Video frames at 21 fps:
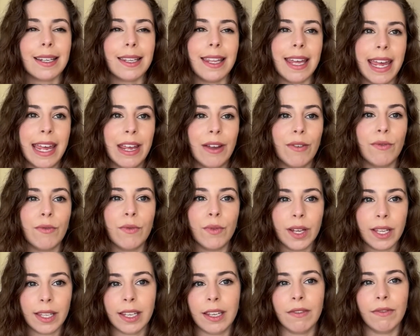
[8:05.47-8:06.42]
They
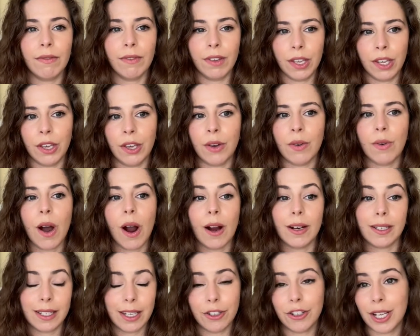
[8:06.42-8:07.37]
really view
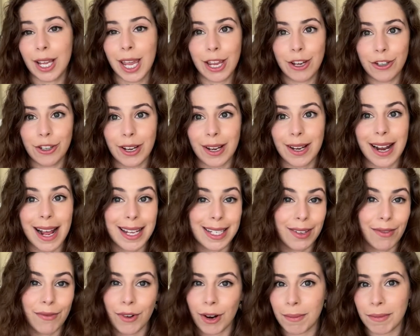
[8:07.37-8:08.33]
arts education as a
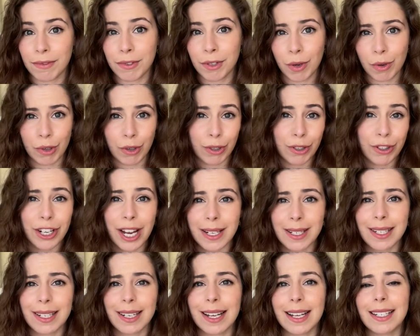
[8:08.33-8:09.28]
form of social
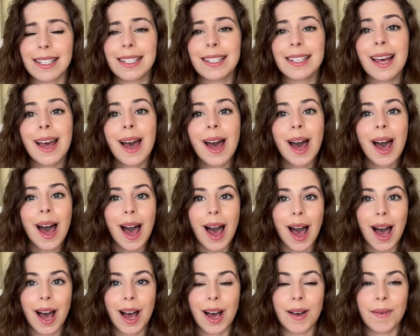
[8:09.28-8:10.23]
justice.
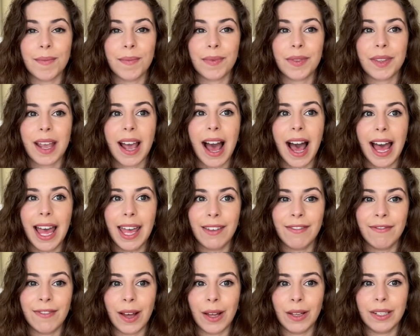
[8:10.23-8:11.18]
Um, I
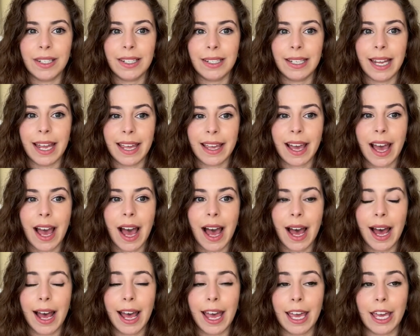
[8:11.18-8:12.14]
felt like
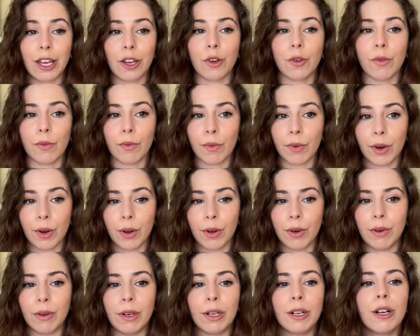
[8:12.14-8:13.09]
I
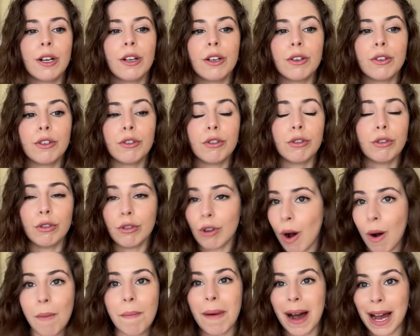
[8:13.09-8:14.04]
grew
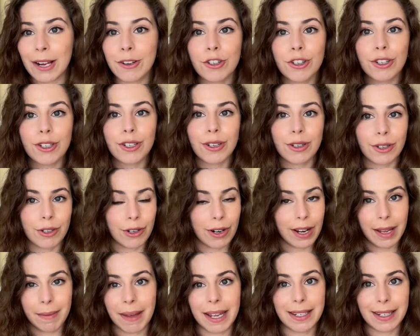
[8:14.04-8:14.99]
so much
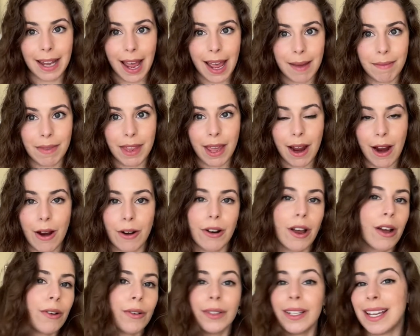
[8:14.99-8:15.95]
during my time there,
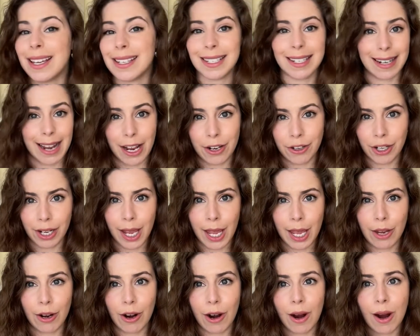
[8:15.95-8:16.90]
not only as an
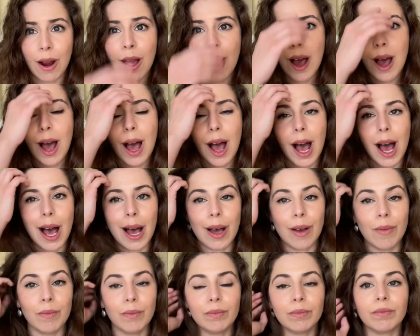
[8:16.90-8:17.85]
educator,
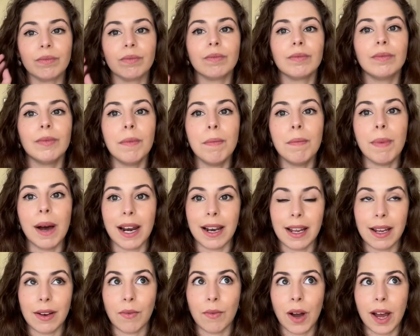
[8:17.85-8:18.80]
um, but
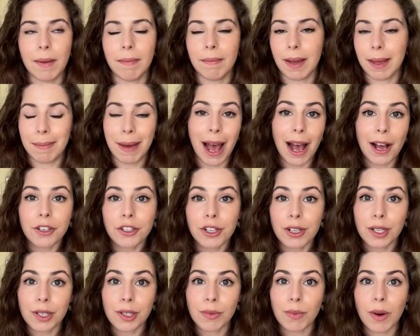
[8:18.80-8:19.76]
in what my
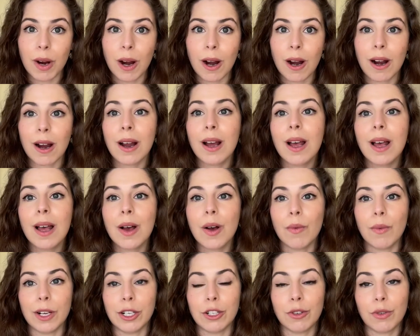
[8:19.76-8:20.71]
passions were,
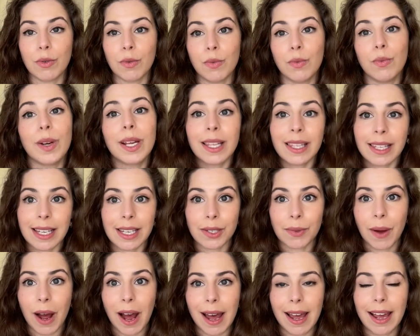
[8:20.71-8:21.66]
which really is
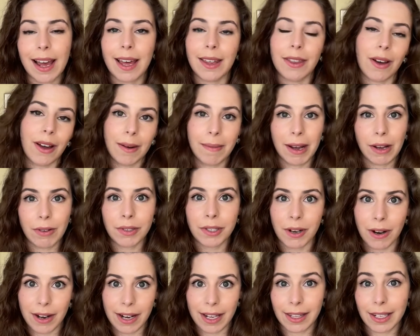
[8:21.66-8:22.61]
why I thought about
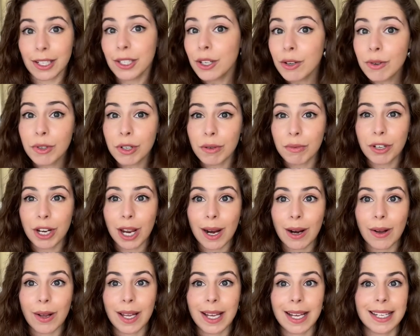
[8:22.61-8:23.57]
starting this YouTube
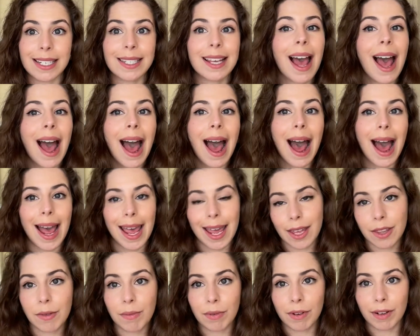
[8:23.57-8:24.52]
channel is I had
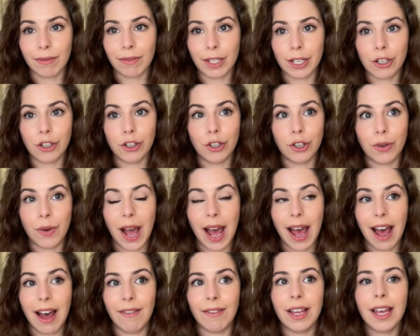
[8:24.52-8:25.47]
the privilege to
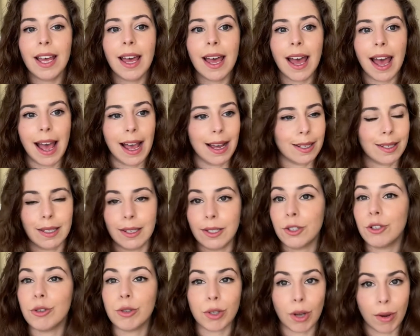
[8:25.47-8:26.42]
have access
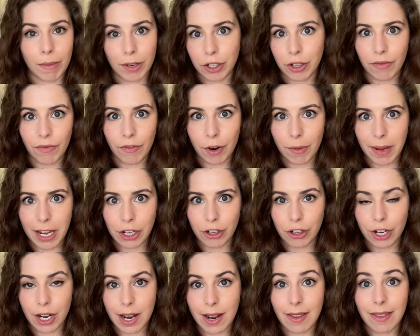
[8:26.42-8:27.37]
to so much
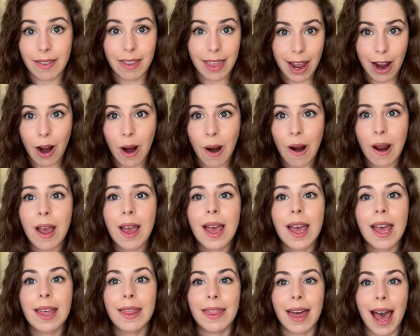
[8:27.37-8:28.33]
information there
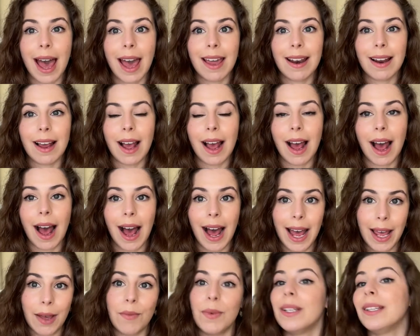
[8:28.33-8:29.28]
that
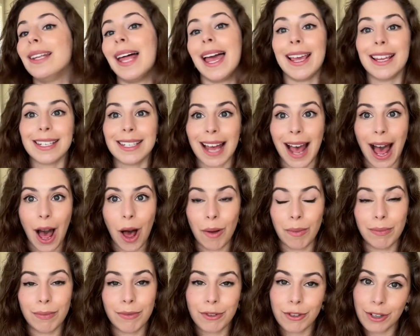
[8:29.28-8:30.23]
I would like to
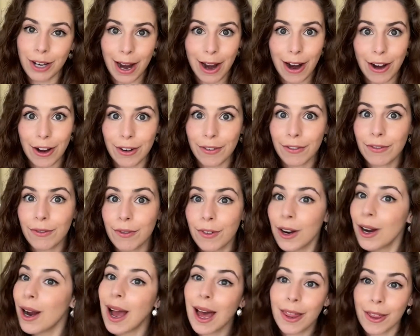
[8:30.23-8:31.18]
help share
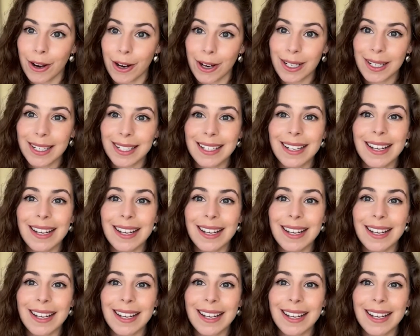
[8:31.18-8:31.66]
for others.